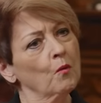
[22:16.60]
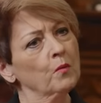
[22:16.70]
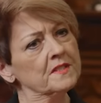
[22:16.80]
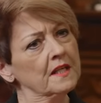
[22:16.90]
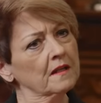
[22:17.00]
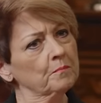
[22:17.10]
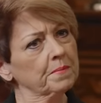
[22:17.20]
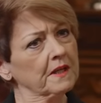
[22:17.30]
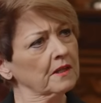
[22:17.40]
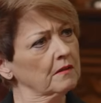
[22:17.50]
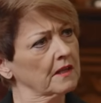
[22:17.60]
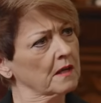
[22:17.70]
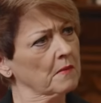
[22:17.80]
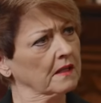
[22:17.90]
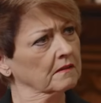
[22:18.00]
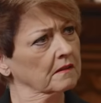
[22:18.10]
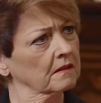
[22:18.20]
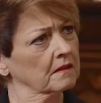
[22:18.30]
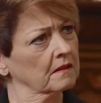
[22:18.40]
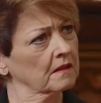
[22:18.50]
Was he a peculiar man?
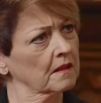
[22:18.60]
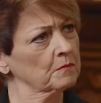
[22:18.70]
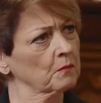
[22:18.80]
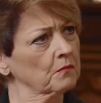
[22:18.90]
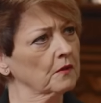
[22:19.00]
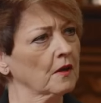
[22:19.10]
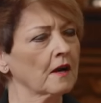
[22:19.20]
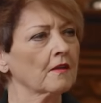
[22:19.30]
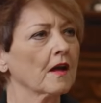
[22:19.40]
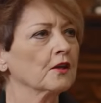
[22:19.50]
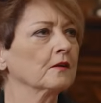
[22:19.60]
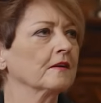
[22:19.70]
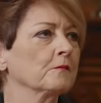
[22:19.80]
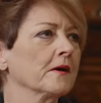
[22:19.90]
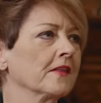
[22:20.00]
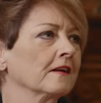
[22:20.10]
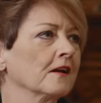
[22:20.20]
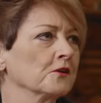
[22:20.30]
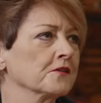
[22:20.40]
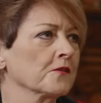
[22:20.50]
I mean, you know, a
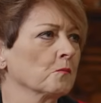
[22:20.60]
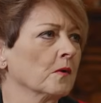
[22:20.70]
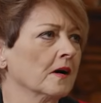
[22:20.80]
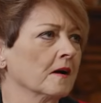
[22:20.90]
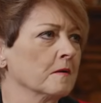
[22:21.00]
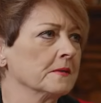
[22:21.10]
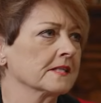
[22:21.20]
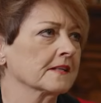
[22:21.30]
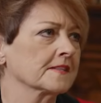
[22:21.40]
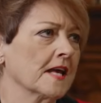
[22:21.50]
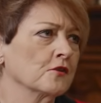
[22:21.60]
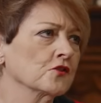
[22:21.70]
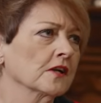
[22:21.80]
lot of them were a bit eccentric.